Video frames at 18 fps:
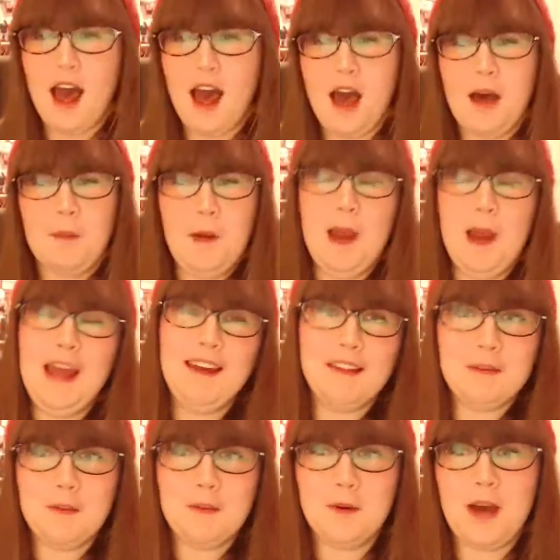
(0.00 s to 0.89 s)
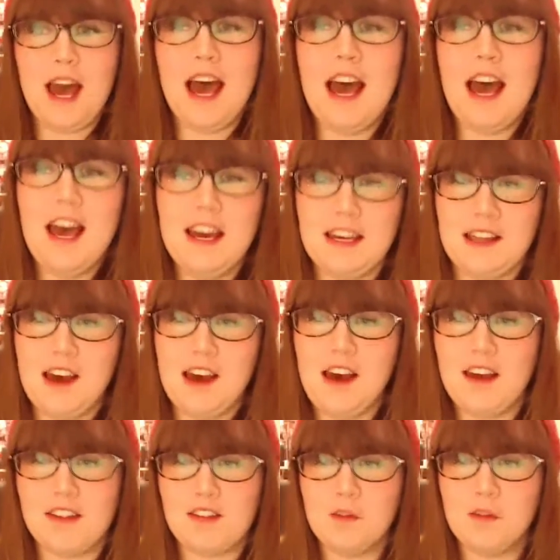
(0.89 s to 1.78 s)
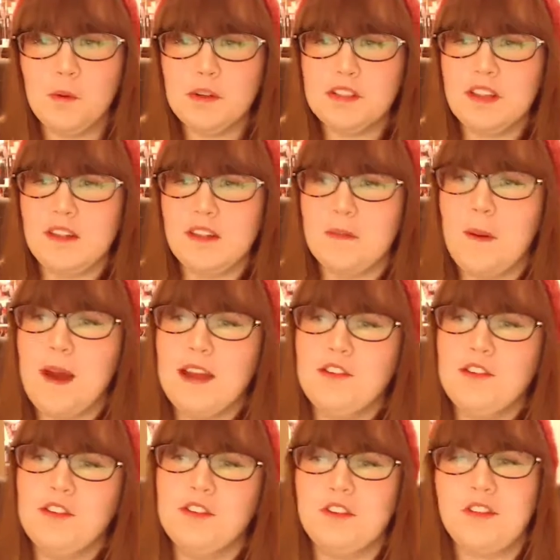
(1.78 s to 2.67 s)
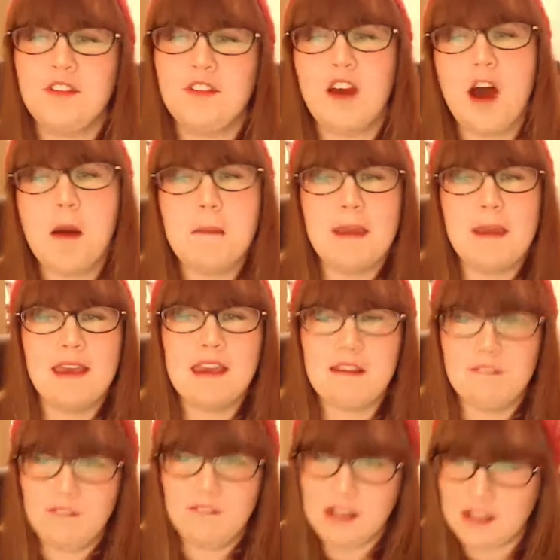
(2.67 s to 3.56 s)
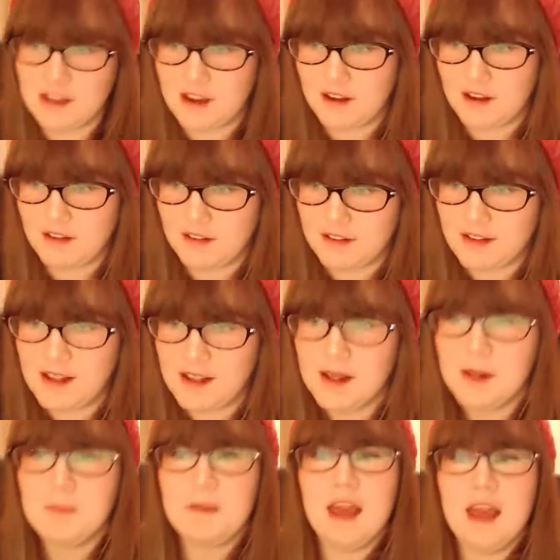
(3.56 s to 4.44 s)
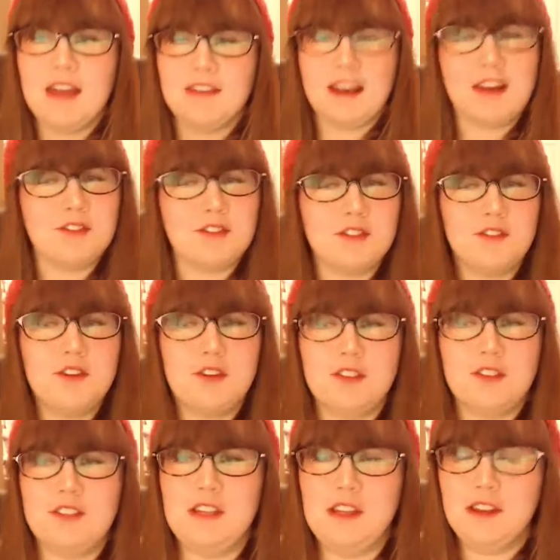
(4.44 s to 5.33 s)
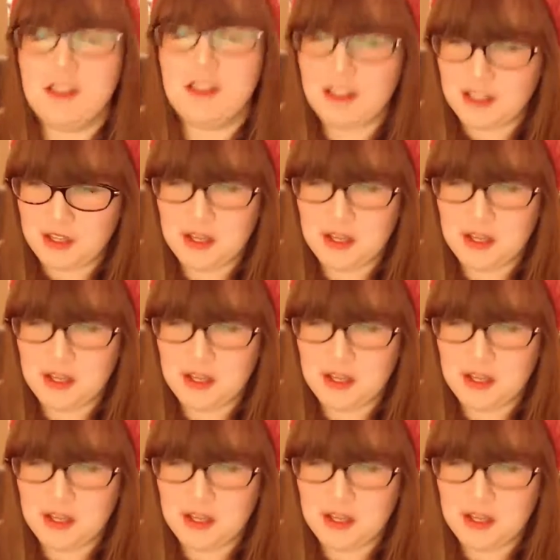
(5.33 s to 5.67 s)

Posable Anne asks, what inspired you to start making videos? And out of curiosity,